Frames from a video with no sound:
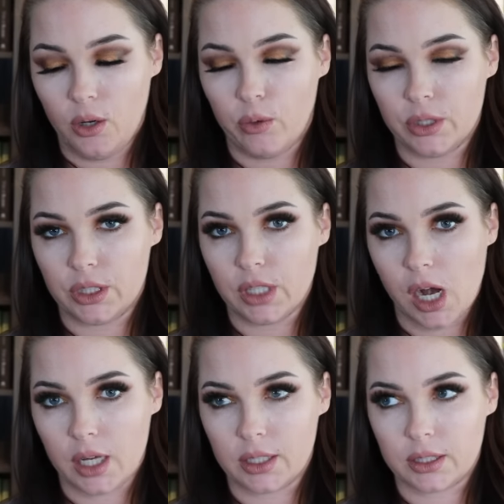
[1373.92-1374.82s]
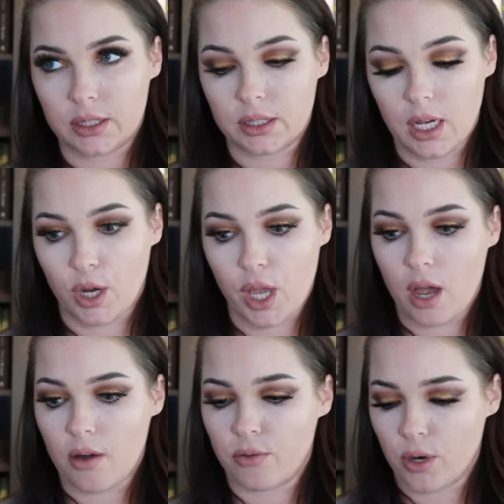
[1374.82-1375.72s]
was not working
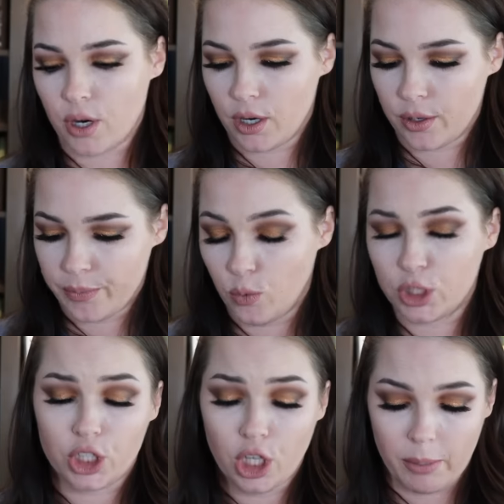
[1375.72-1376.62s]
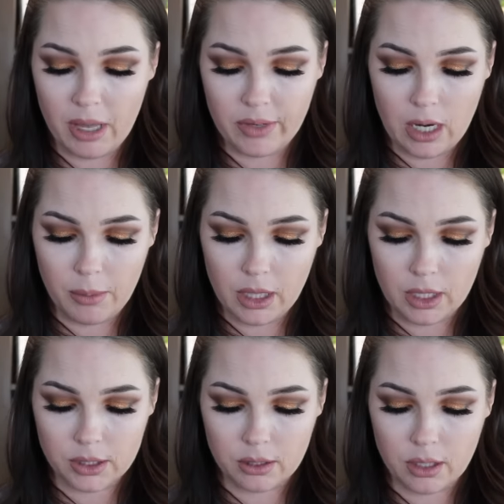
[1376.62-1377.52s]
out for her. Which sure, pivot. I mean,
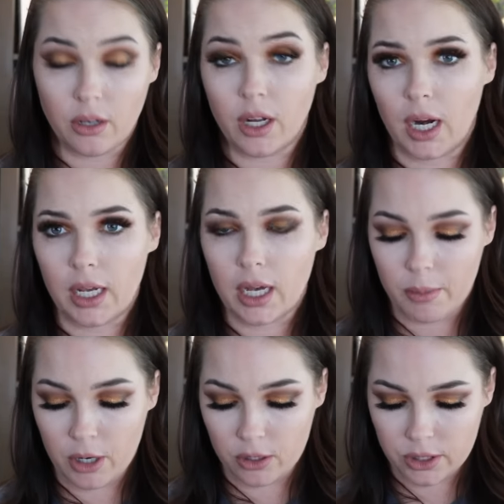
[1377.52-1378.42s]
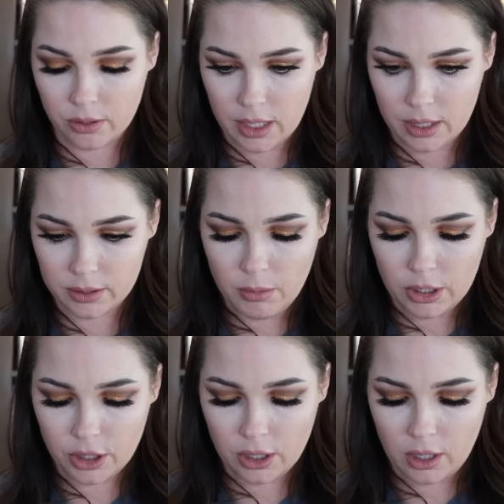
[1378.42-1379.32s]
that's a good idea, but also like make
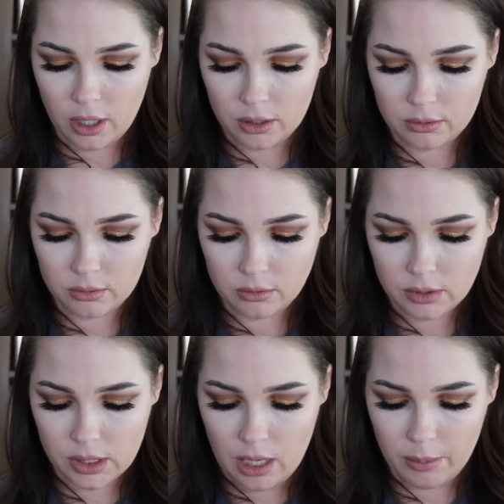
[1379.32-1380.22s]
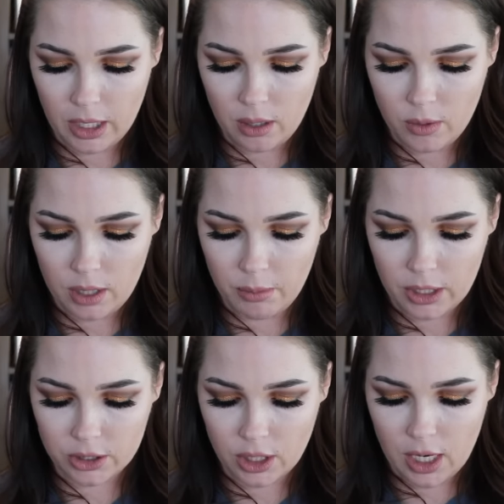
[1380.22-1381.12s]
sure you're not scamming anyone and make
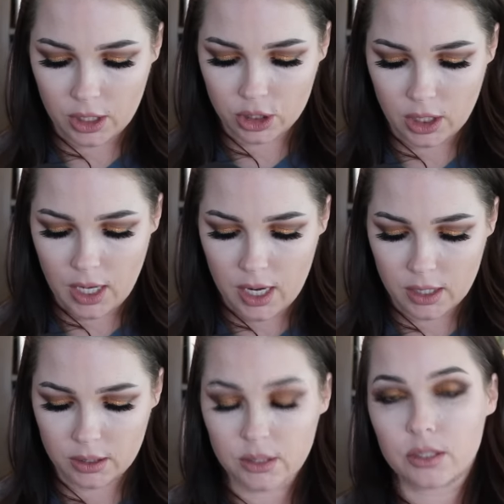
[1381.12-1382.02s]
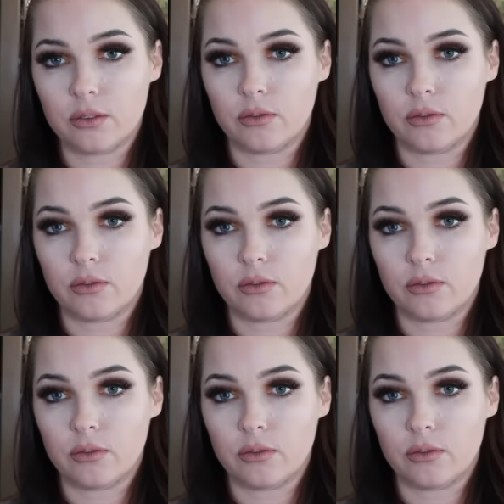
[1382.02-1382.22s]
sure it actually has